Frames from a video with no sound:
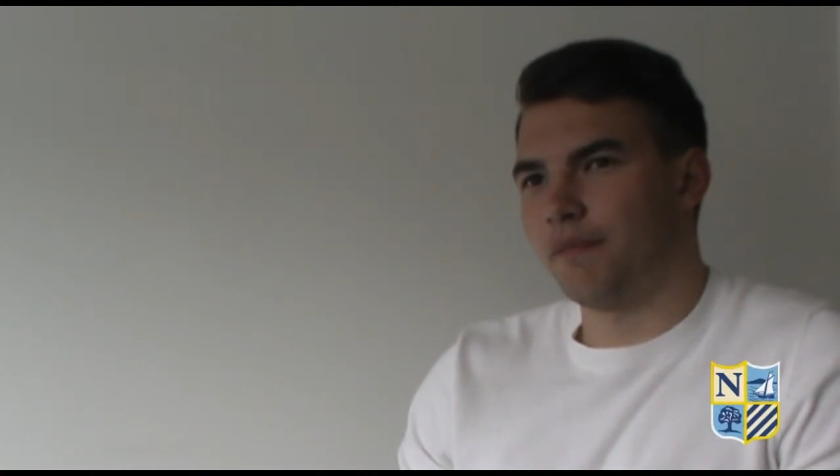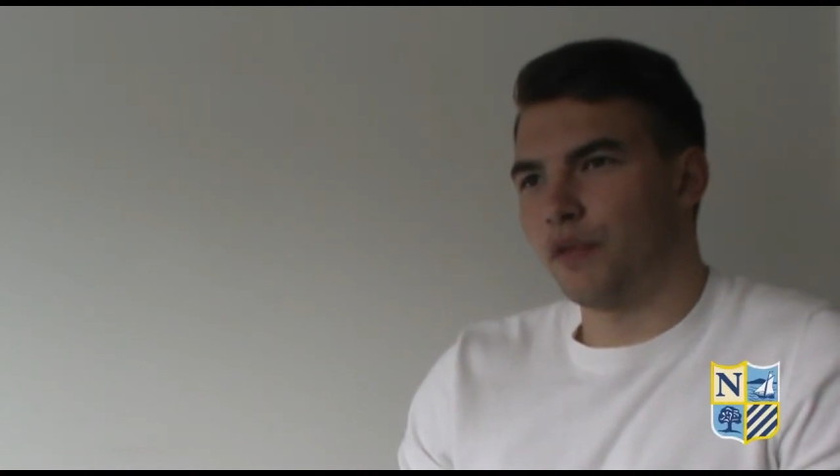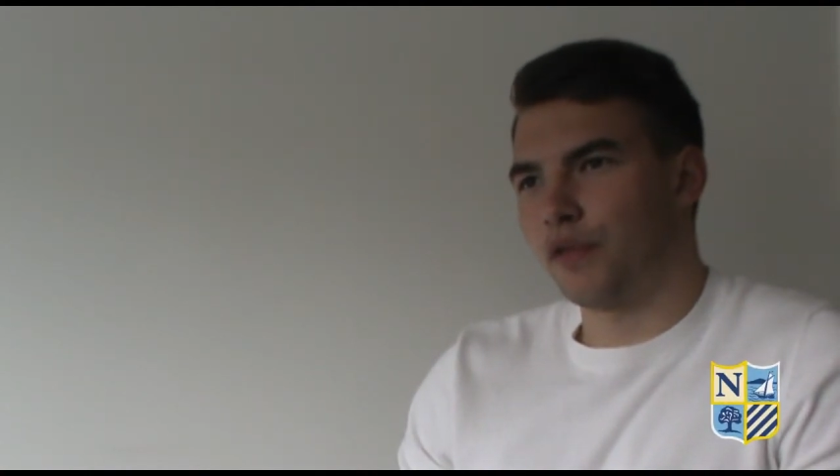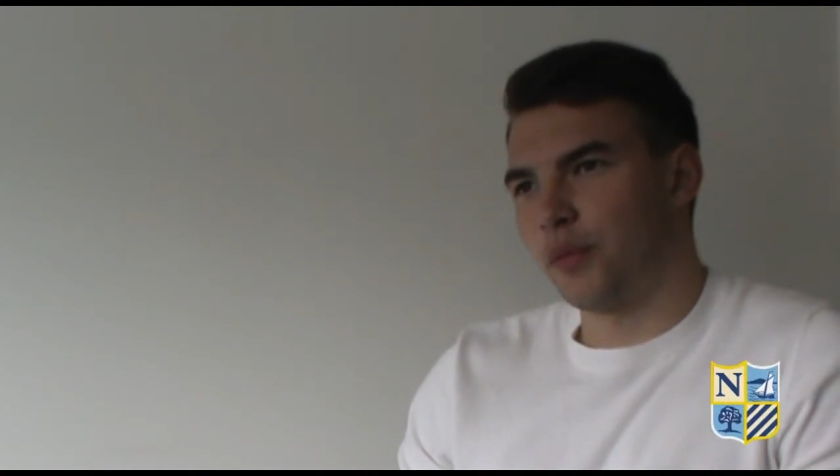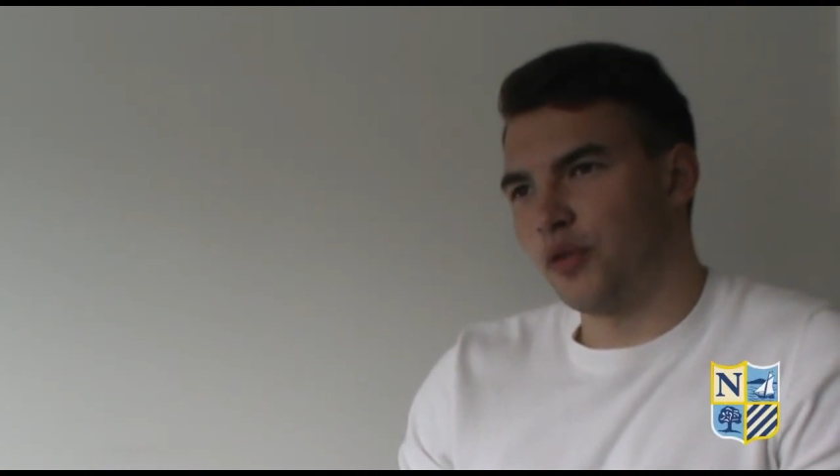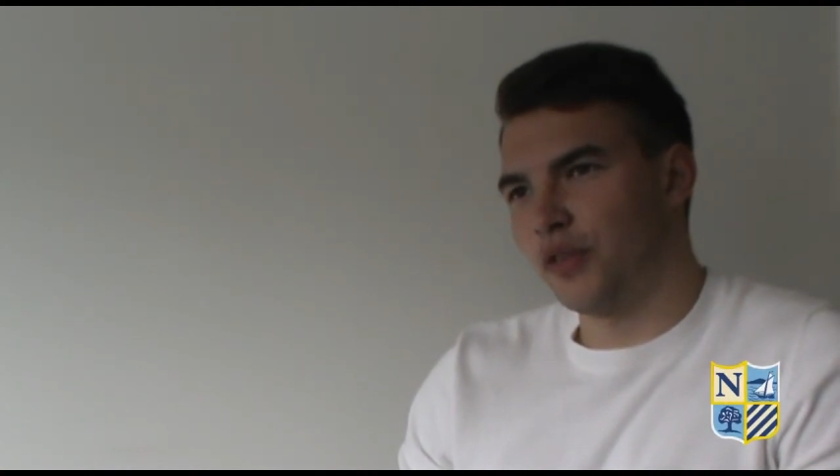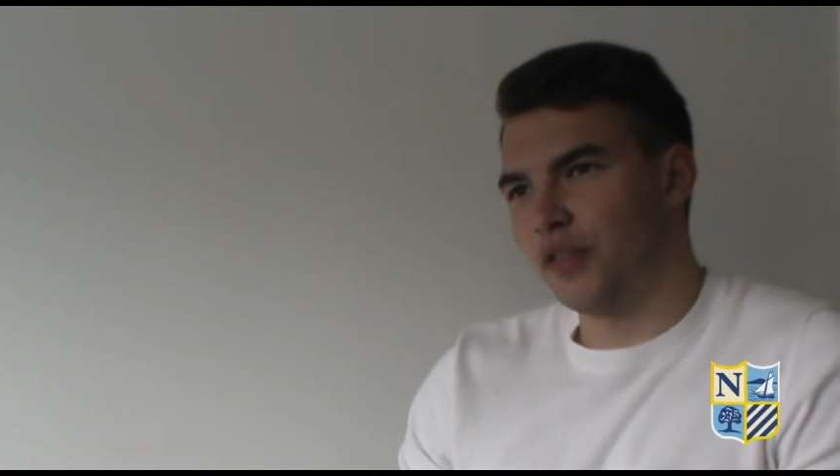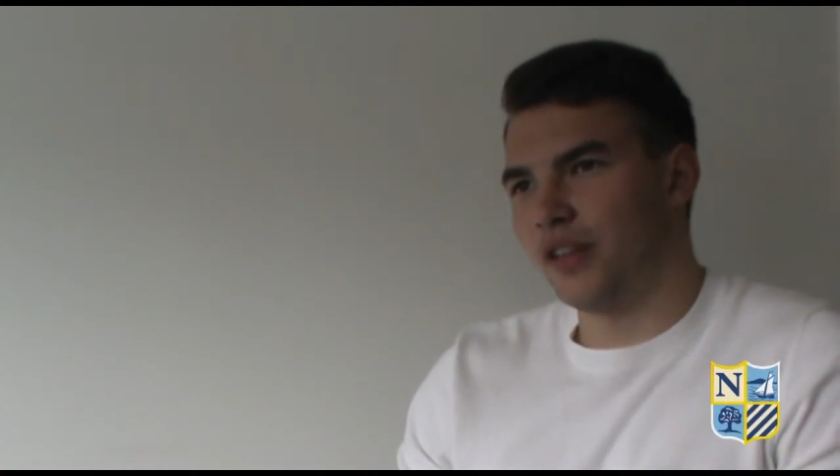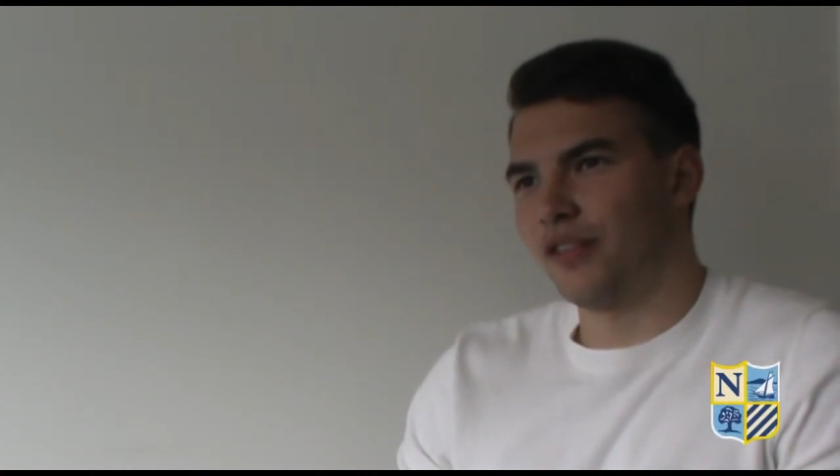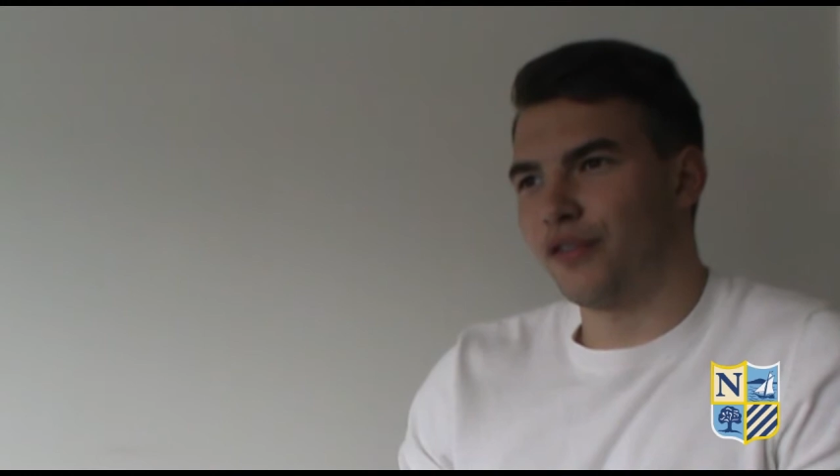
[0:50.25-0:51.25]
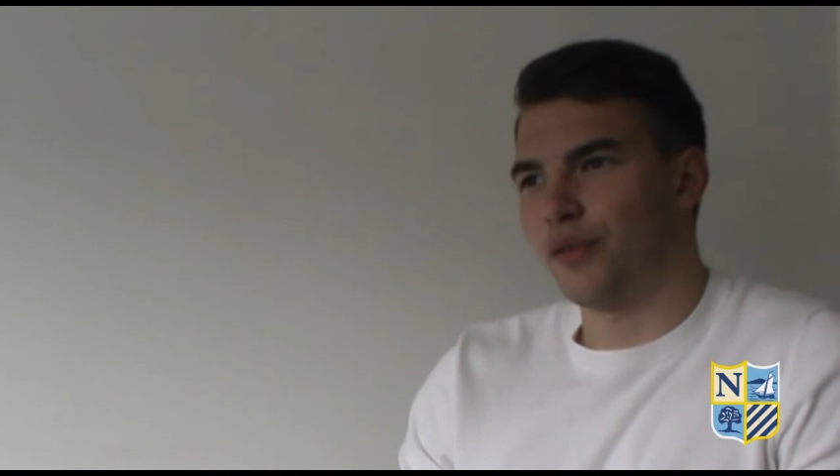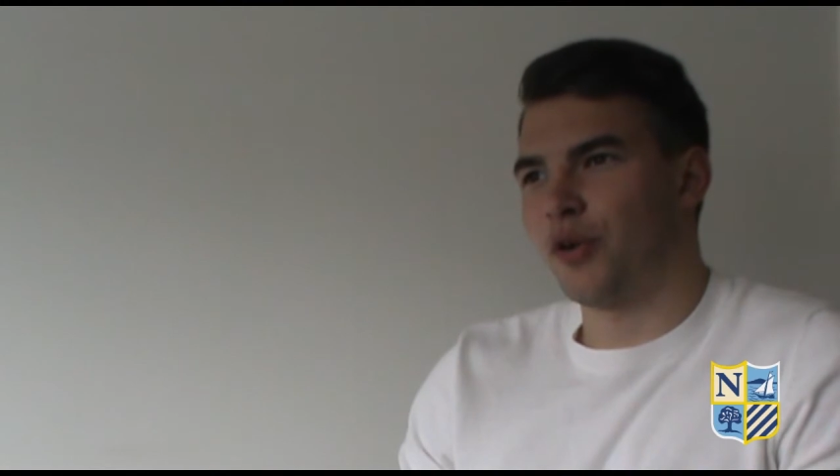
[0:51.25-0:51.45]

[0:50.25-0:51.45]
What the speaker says: from Switzerland, from